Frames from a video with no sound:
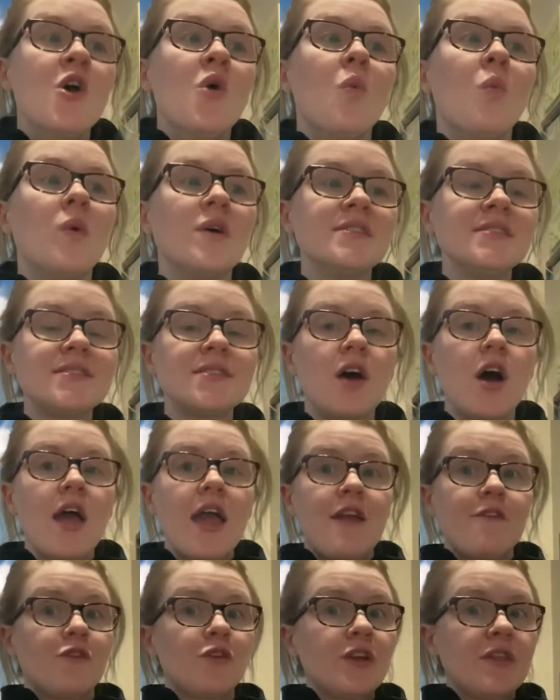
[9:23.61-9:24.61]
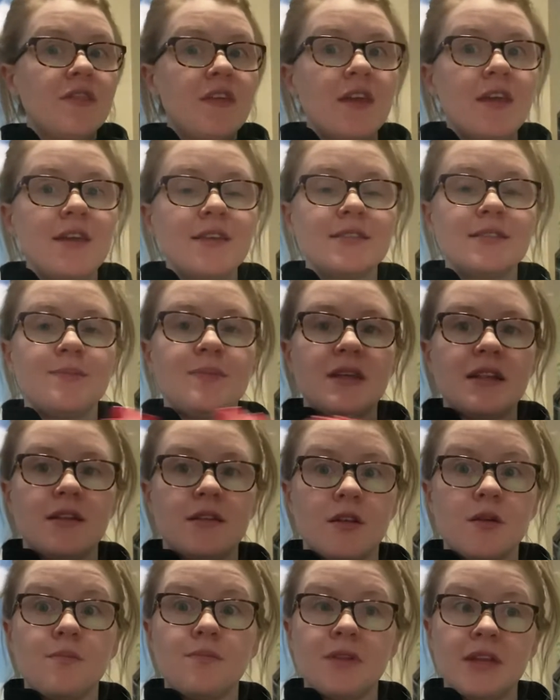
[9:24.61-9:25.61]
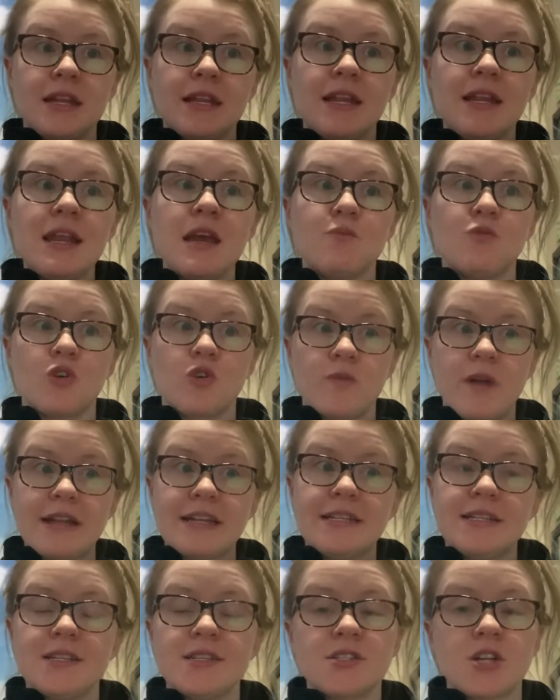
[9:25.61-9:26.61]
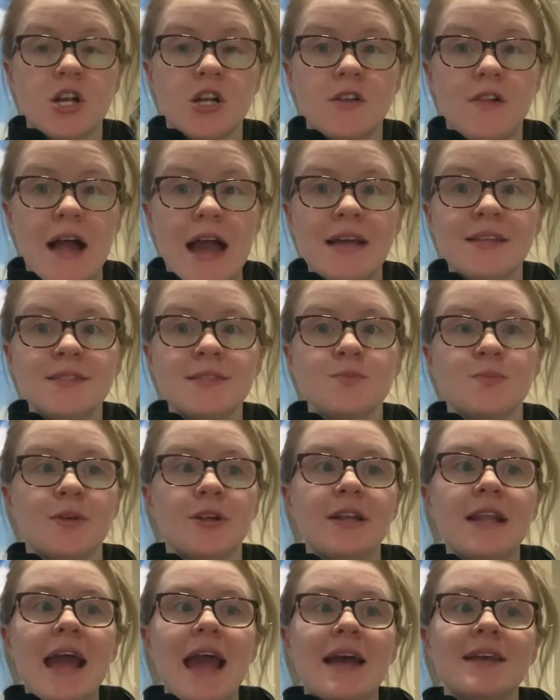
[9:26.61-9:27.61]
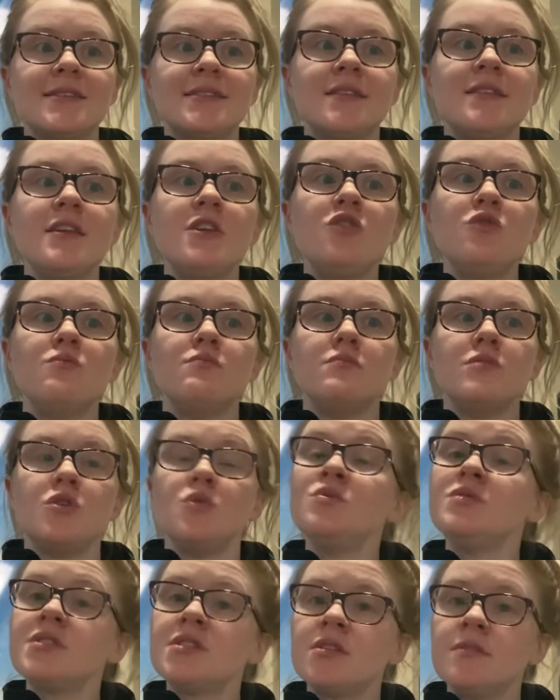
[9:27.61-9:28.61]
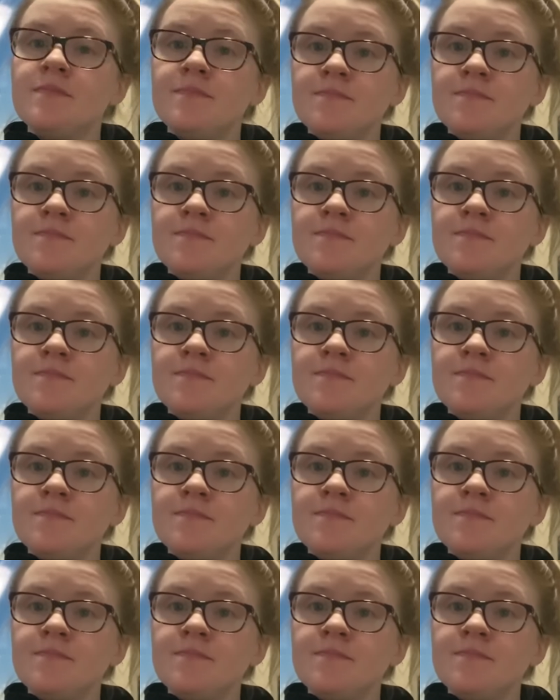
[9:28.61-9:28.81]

Once everything has been completed and we're ready to start class, we're gonna ask that you mute